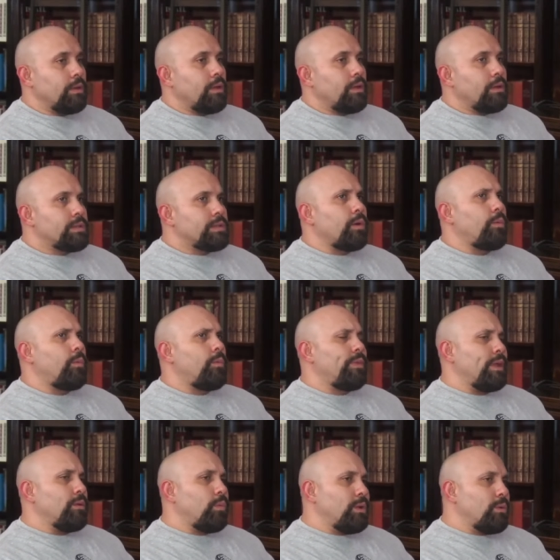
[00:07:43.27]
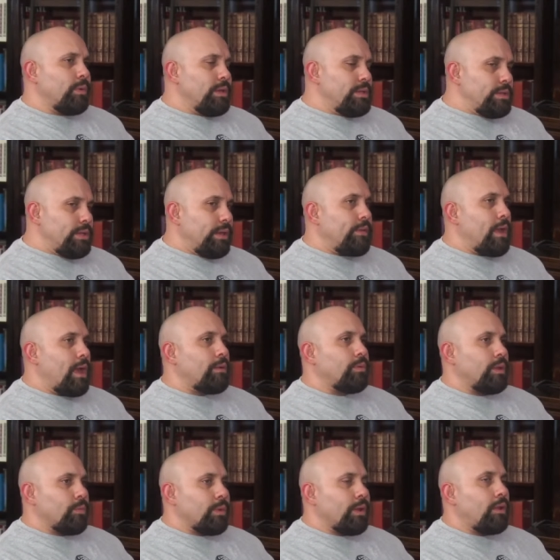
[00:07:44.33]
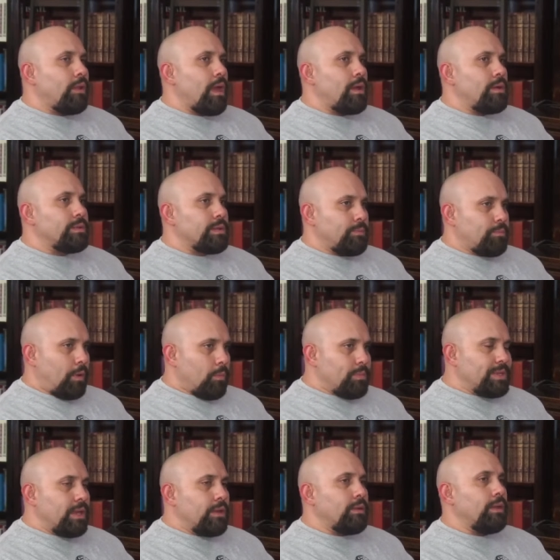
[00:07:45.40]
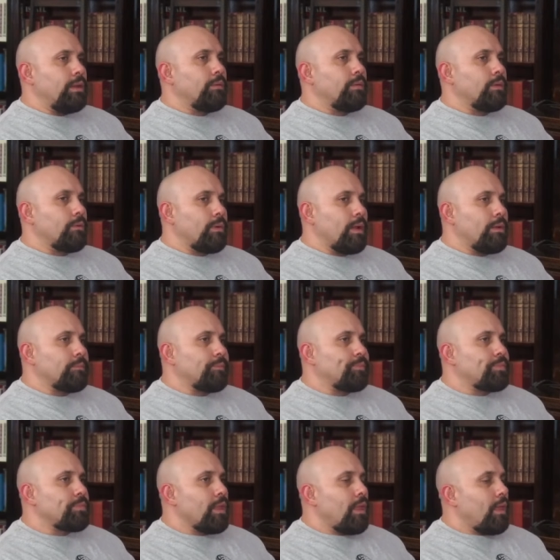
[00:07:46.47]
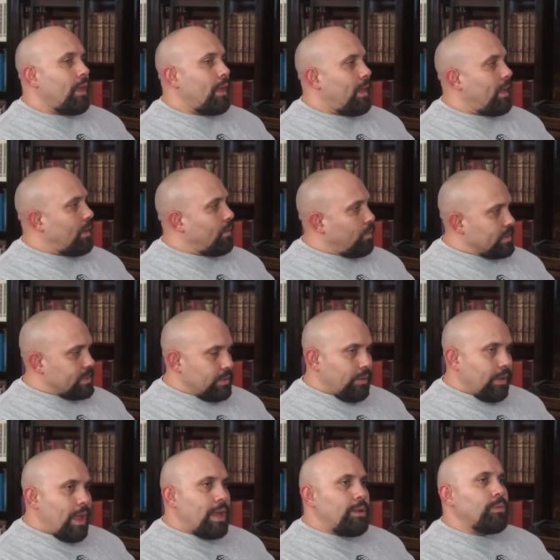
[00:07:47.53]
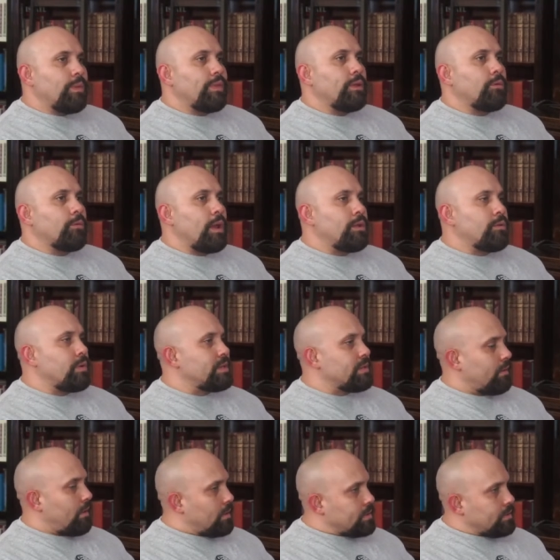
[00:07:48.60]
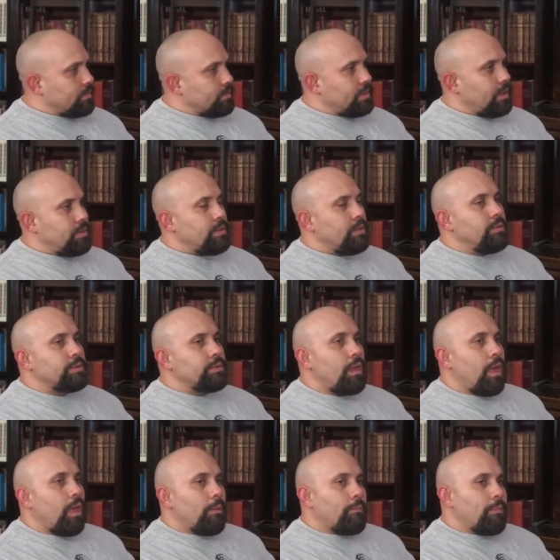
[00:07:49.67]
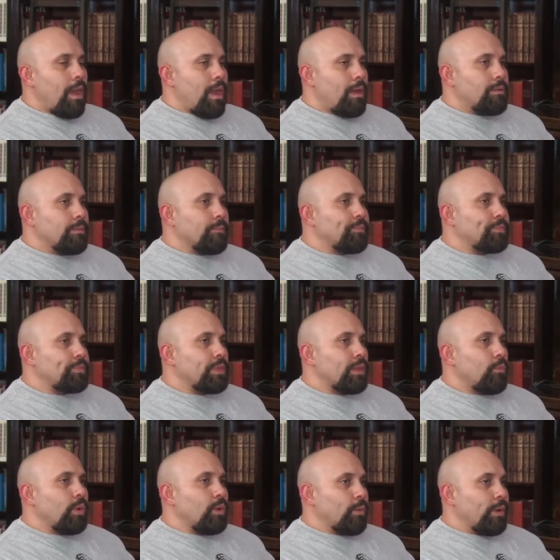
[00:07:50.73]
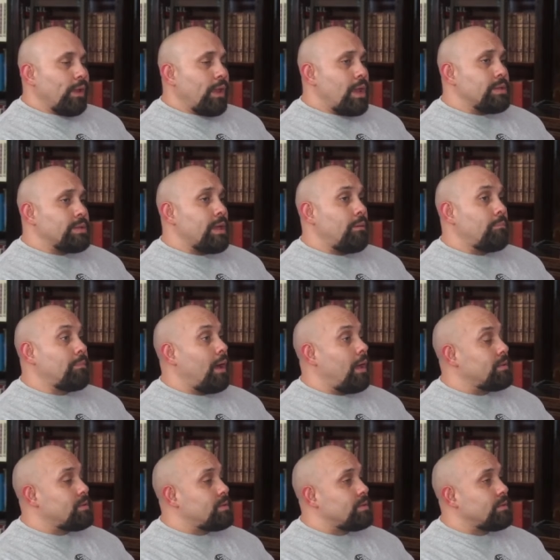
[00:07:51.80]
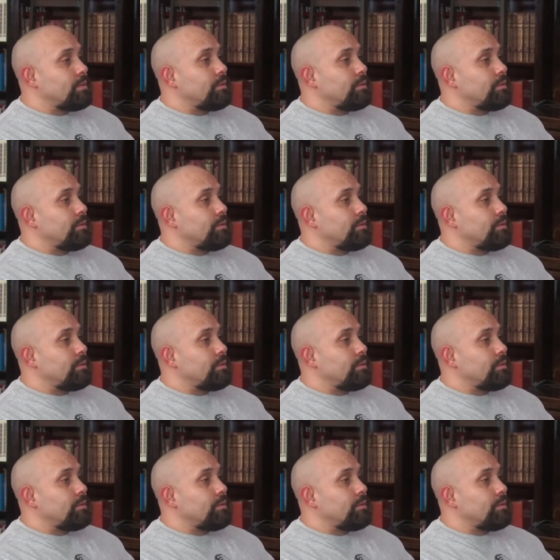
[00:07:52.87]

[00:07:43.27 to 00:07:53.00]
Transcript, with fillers: So then, when we see that, we realize that Pope St. Leo the Great uh, was in line with the great Christological teachings, and we realized how much